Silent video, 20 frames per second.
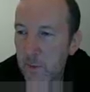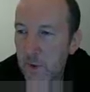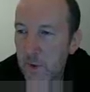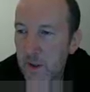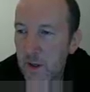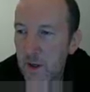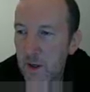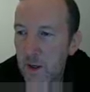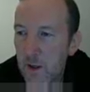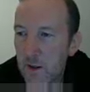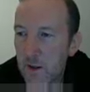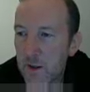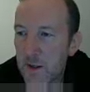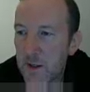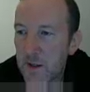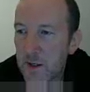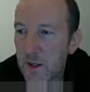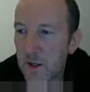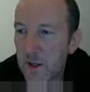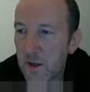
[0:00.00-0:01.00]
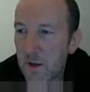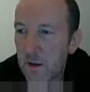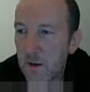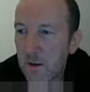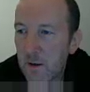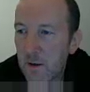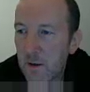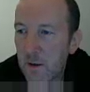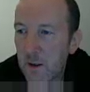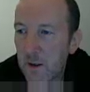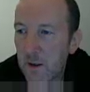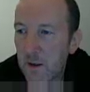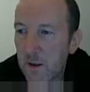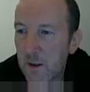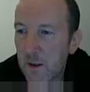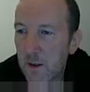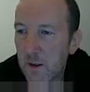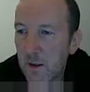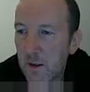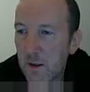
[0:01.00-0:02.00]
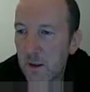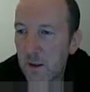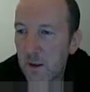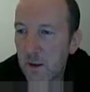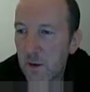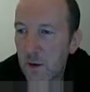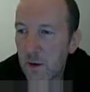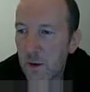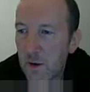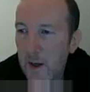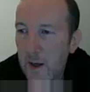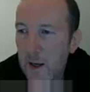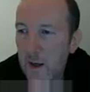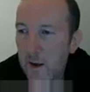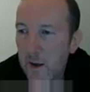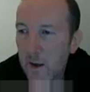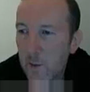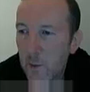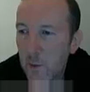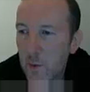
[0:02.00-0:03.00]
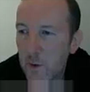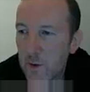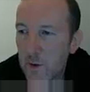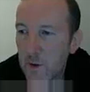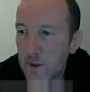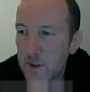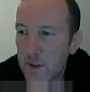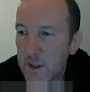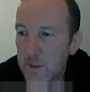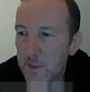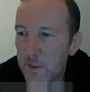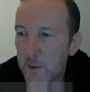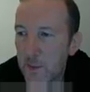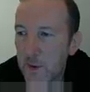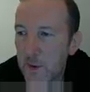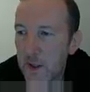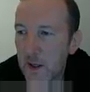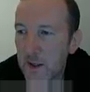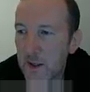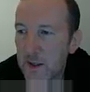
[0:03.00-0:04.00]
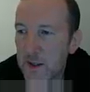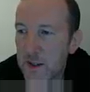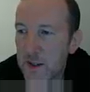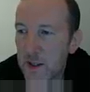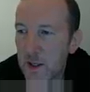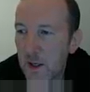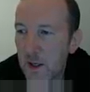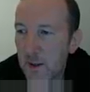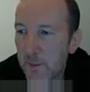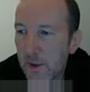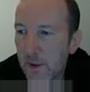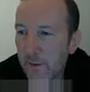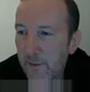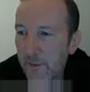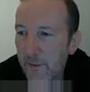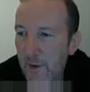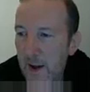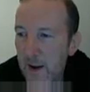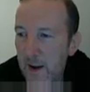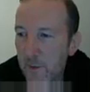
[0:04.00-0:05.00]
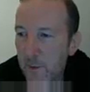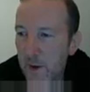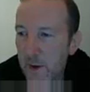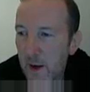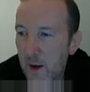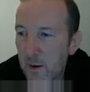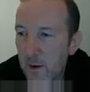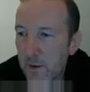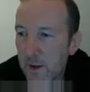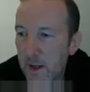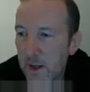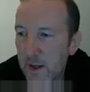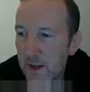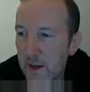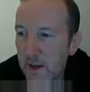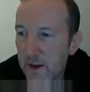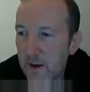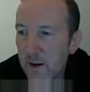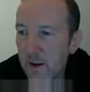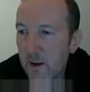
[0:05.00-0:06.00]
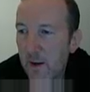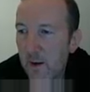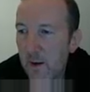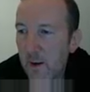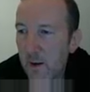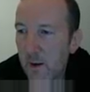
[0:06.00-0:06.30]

We are still not out of the woods, but we are certain. But the fact we held here,